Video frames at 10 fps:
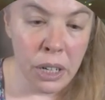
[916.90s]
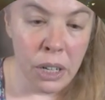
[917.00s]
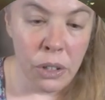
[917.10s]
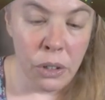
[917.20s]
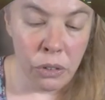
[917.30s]

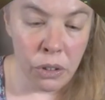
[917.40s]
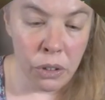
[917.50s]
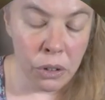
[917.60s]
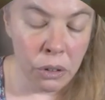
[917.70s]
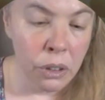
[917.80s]

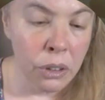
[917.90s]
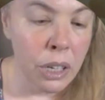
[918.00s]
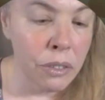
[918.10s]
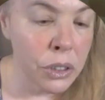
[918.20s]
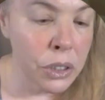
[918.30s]
using the
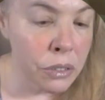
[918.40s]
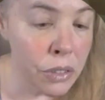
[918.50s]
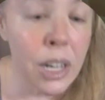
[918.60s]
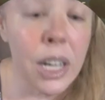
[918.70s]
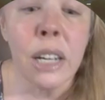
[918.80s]
leverage of the
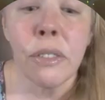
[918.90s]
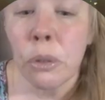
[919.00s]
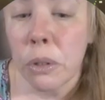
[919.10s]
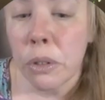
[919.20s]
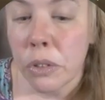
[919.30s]
Hive
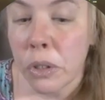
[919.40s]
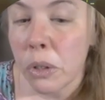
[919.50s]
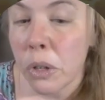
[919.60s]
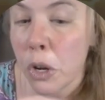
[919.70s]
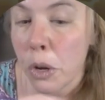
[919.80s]
tool to
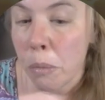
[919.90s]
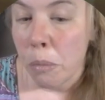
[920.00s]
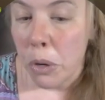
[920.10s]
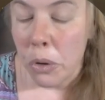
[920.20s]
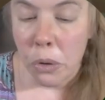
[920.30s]

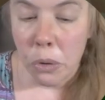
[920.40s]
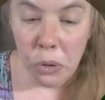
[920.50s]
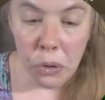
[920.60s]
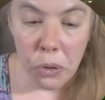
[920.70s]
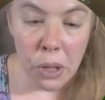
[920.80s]

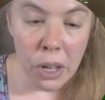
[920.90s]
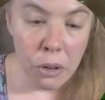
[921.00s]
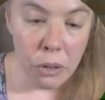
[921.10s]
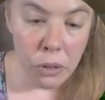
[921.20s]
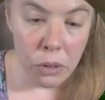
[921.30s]
maneuver that
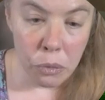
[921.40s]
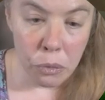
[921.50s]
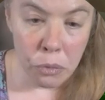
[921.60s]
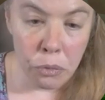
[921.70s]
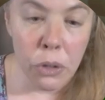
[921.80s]

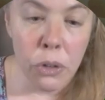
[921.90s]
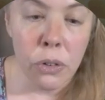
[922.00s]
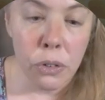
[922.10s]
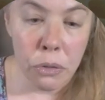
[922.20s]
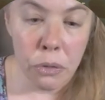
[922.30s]

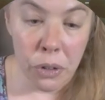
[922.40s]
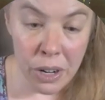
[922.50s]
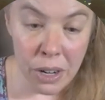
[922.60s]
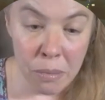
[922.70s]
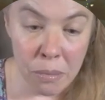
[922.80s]
first
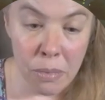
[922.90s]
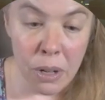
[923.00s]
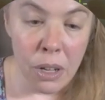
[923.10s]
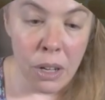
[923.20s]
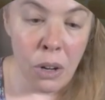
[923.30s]
frame,
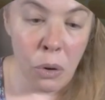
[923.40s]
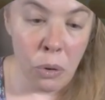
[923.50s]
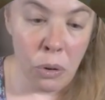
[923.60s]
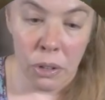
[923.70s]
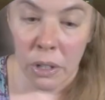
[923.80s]

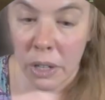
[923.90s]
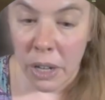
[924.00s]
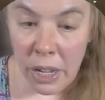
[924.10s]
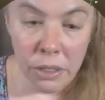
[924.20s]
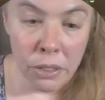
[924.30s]
or the
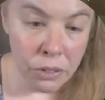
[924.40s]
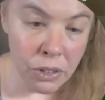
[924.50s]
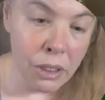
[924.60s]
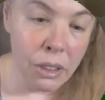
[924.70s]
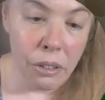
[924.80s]
8th or
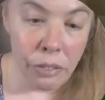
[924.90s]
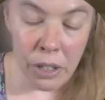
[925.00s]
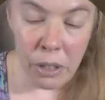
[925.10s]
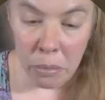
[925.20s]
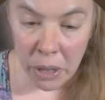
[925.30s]
10th
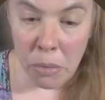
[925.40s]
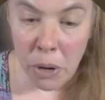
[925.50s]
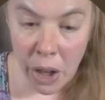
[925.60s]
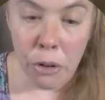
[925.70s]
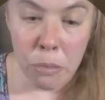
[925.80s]
frame, the
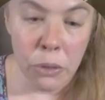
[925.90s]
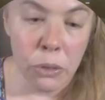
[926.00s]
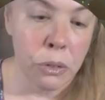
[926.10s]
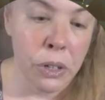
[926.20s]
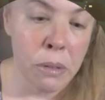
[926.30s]

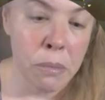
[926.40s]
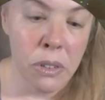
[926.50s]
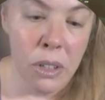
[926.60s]
outermost frames,